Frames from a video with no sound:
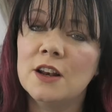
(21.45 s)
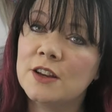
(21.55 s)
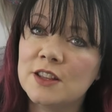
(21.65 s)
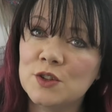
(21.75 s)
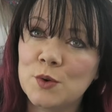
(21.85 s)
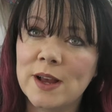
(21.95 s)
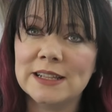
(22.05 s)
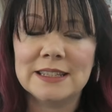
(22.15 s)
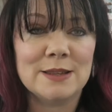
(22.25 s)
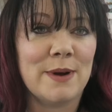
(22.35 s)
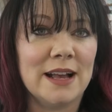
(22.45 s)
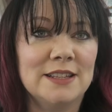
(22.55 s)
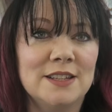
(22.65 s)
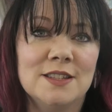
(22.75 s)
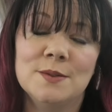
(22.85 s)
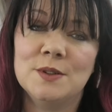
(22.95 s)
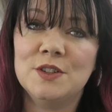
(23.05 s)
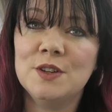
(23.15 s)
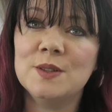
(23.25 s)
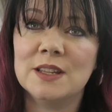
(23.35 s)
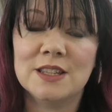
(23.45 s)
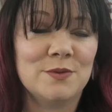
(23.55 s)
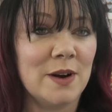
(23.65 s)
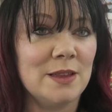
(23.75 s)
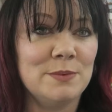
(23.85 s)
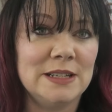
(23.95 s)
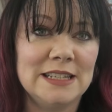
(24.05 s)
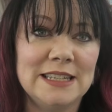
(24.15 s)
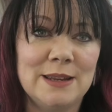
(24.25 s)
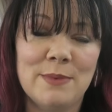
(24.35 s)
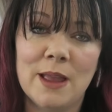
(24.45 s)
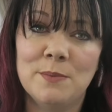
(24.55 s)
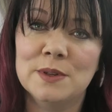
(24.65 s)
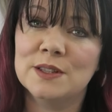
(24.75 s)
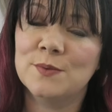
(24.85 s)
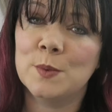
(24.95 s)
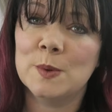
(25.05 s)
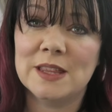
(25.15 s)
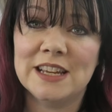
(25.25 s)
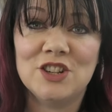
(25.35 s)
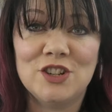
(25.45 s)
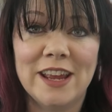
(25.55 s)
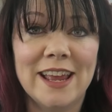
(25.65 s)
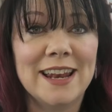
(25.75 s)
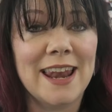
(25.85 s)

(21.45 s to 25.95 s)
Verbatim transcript: look at the trends and the patterns, so has used this to write the predicted papers for this year.